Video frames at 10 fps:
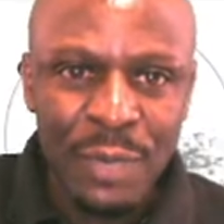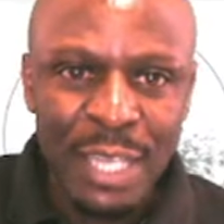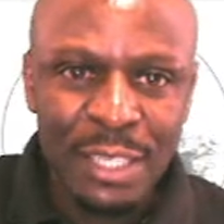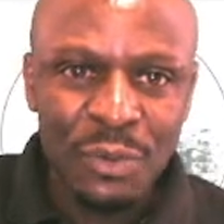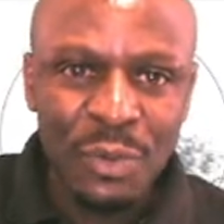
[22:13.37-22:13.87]
are
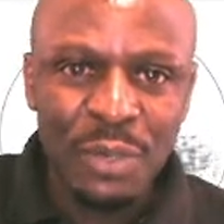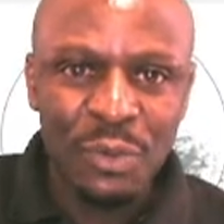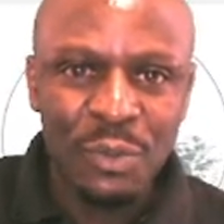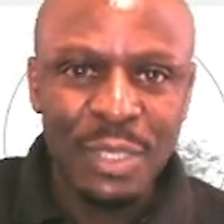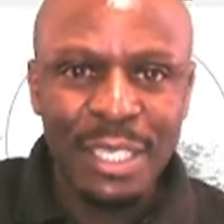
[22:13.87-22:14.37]
just going to
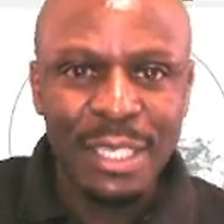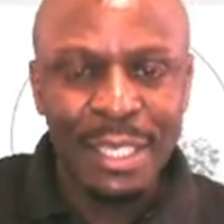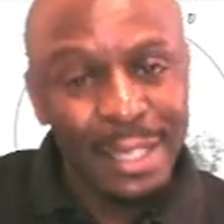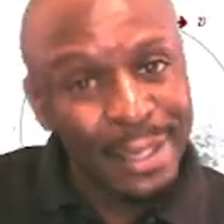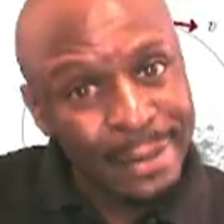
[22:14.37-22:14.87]
use
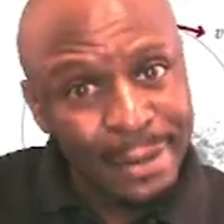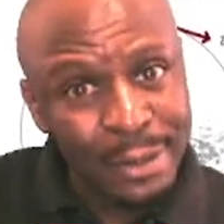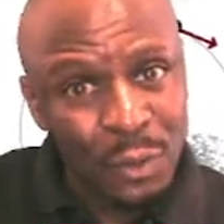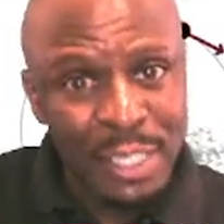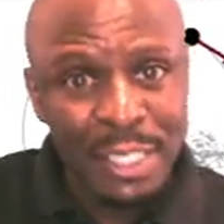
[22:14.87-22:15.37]
the
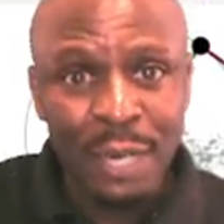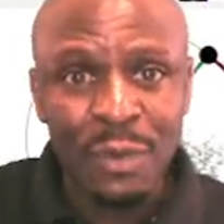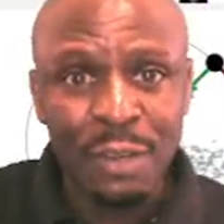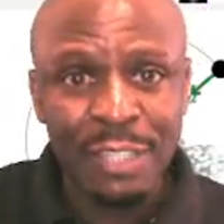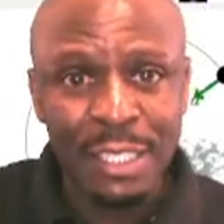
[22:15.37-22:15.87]
equation that we
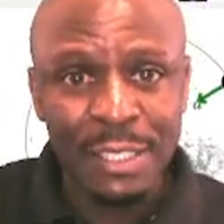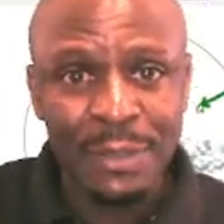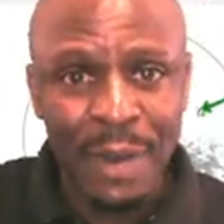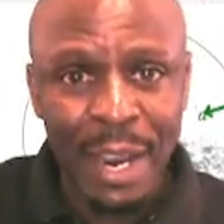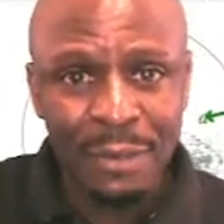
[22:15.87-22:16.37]
have just
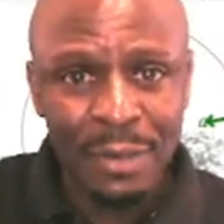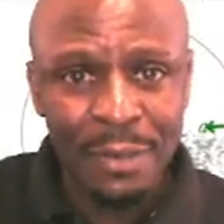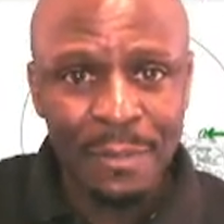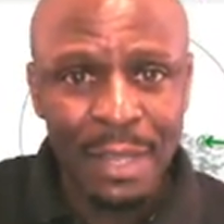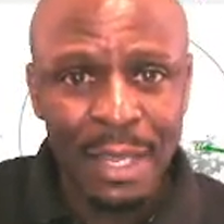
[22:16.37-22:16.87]
derived.
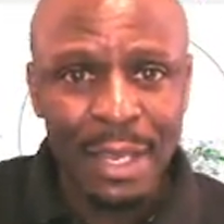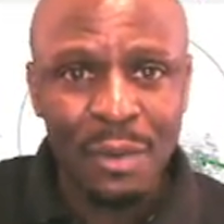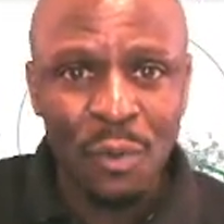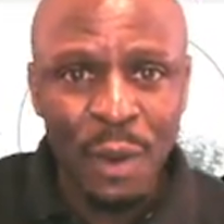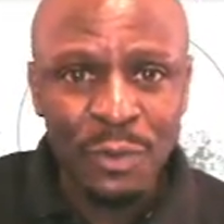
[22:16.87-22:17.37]
And
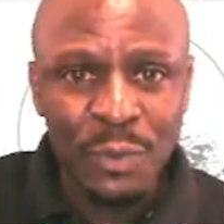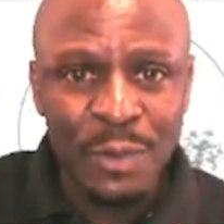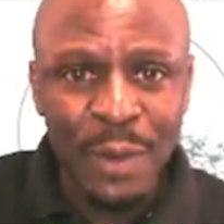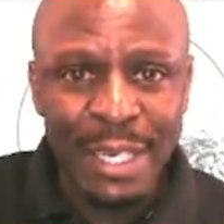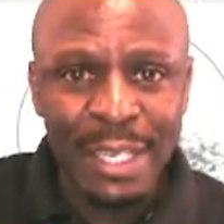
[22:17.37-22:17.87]
what we
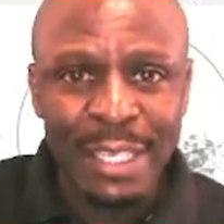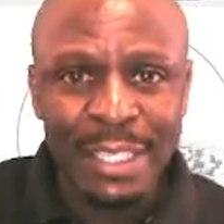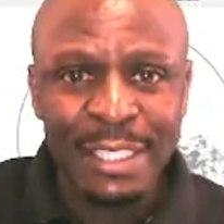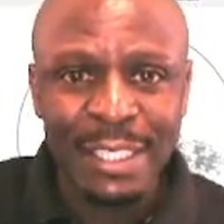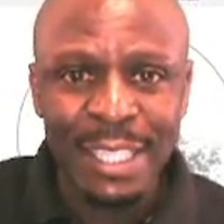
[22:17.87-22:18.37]
want there
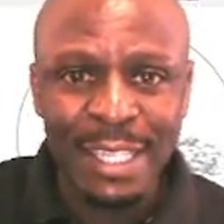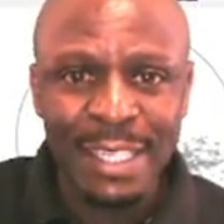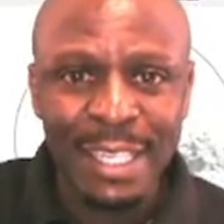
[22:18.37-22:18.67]
is nothing